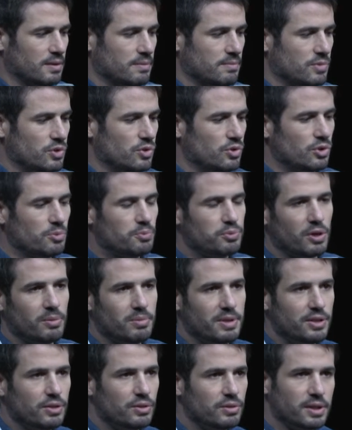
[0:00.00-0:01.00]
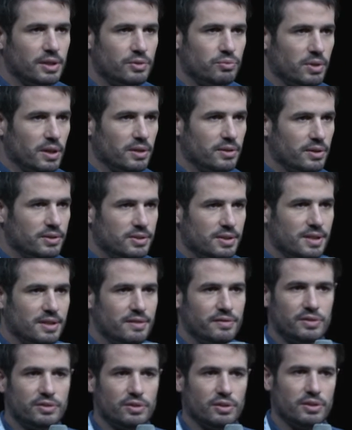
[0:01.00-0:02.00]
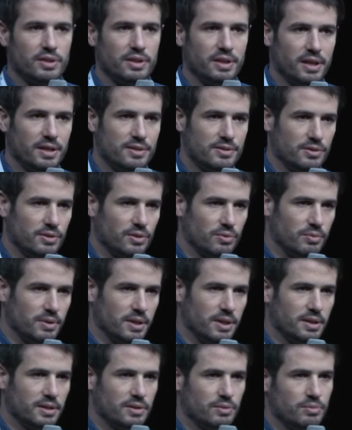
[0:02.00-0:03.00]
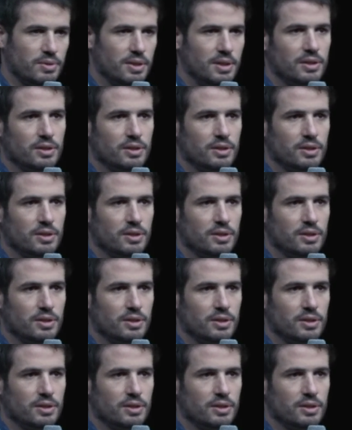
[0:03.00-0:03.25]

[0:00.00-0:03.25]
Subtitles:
you probably know that we are not an event organizer, we are really